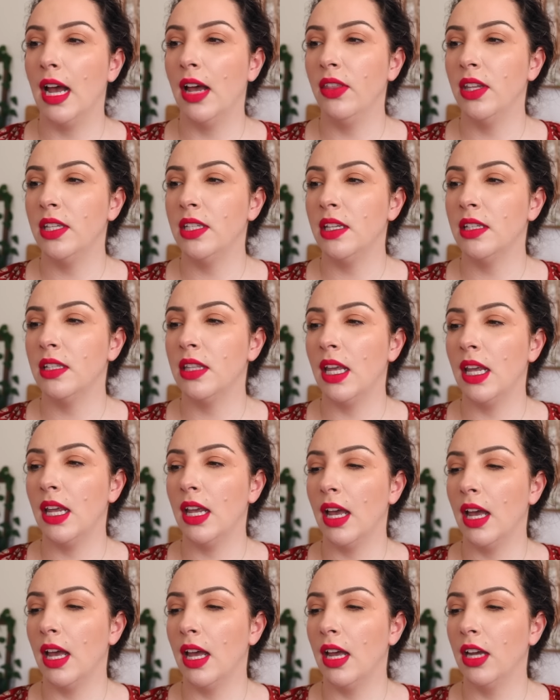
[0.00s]
This is the
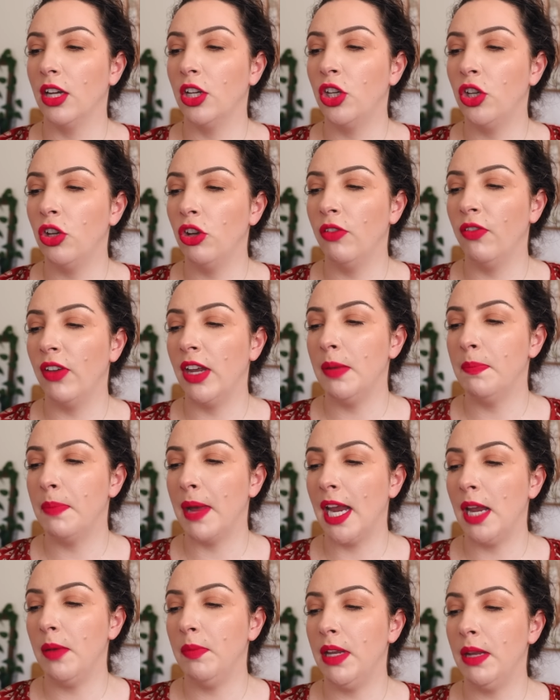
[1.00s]
QV
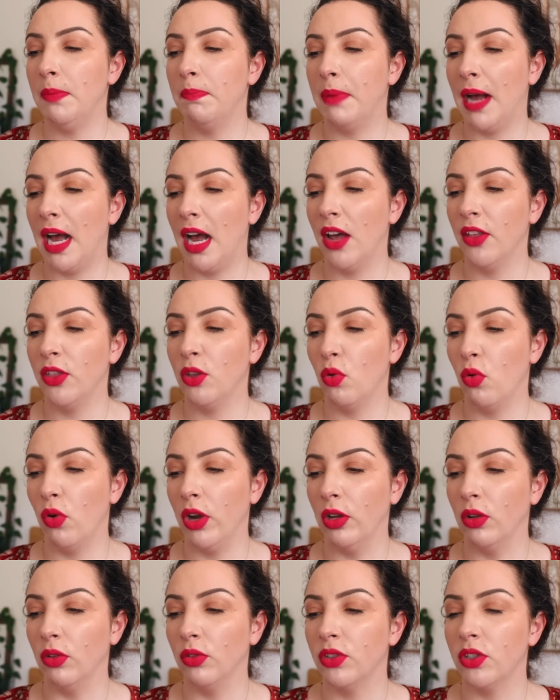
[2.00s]
Baby Bath Oil.